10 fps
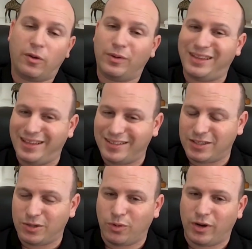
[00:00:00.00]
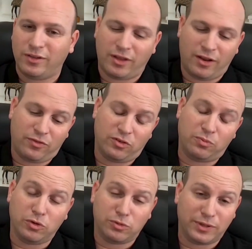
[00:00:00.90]
out what the incident was, and if there's
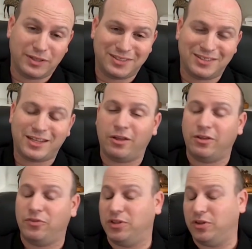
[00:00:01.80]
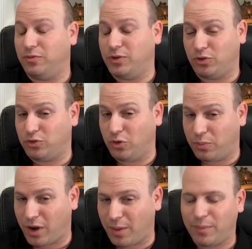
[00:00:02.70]
multiple incidents, how they re- result into a
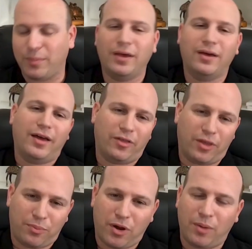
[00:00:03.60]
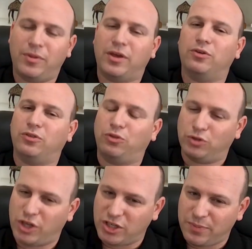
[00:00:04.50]
problem, how that problem then goes in through
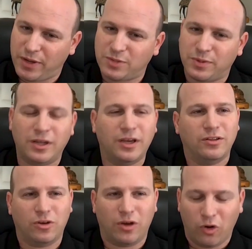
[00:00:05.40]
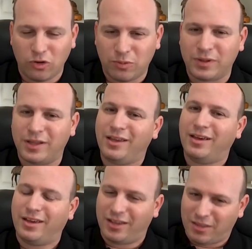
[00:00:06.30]
change management to ultimately
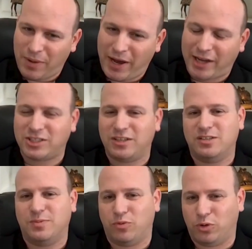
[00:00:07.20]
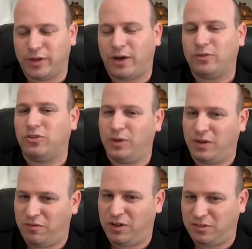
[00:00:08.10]
get the patch that needs to be rolled out so we can
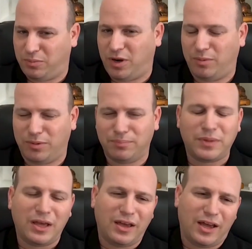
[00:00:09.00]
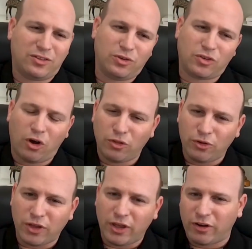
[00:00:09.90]
fix the problem. And so it's all
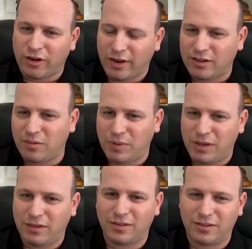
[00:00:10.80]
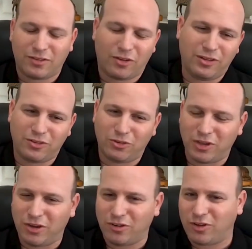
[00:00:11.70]
those interconnecting pieces, it's all these little
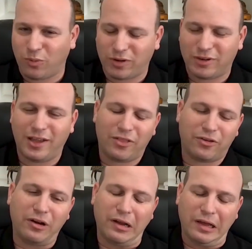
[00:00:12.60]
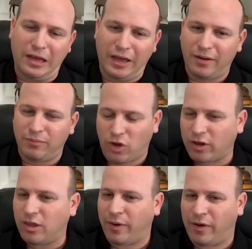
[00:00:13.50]
gears that work together and
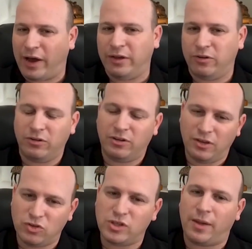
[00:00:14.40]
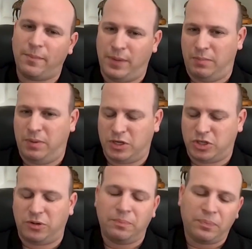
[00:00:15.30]
talking about ITIL gives you that big picture.